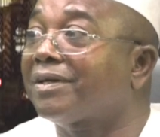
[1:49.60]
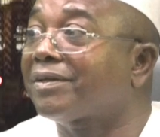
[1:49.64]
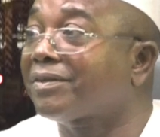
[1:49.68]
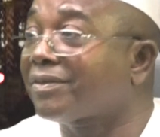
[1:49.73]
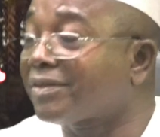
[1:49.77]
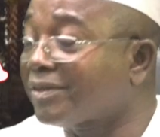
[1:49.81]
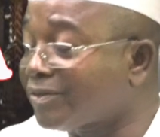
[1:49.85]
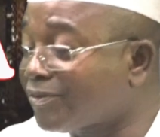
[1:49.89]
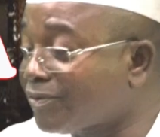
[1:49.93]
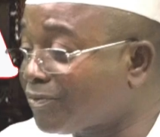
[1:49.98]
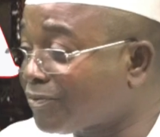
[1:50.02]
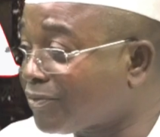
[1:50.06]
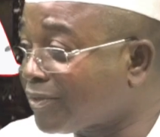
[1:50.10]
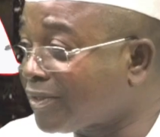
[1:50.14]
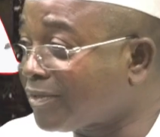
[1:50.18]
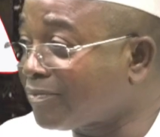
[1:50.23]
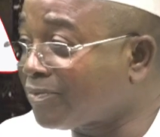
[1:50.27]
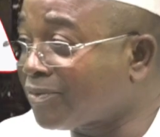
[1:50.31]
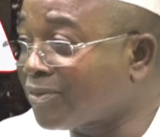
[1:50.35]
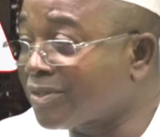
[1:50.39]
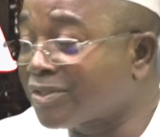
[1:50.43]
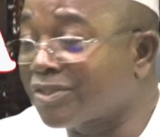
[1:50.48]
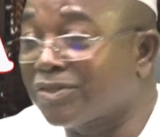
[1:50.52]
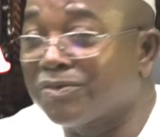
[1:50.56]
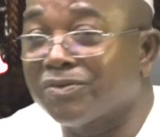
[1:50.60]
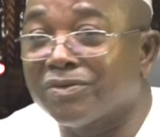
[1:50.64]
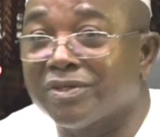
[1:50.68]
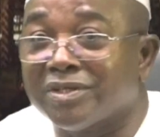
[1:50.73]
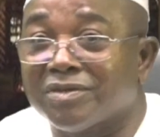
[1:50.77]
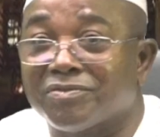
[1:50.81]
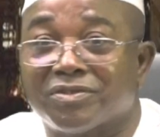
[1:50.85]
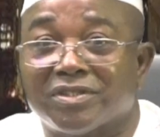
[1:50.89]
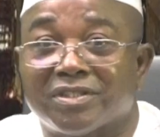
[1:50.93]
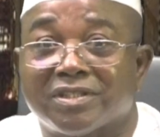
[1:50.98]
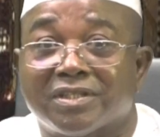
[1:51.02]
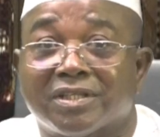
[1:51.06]
Thank you very much. Good
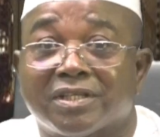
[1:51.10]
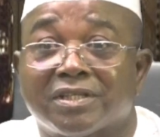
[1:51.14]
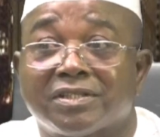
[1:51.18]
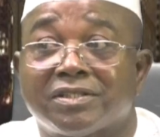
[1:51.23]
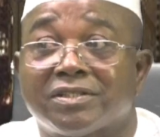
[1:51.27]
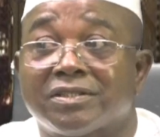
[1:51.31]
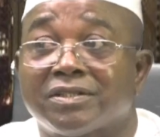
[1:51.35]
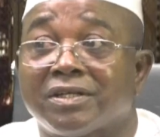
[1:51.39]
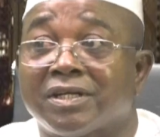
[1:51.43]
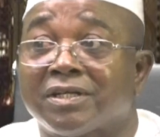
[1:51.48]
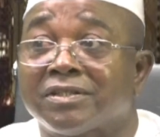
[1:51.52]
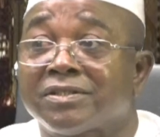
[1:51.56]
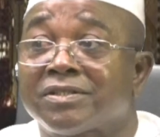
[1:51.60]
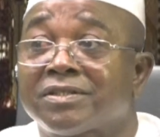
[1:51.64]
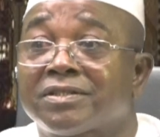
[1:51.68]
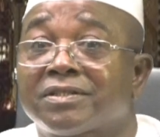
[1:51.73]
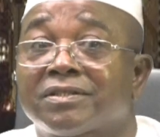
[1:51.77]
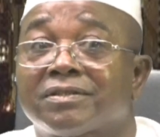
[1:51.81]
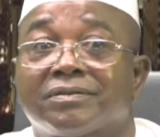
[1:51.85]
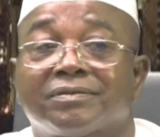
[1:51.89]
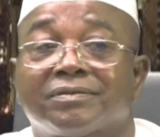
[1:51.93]
evening, Nigerians.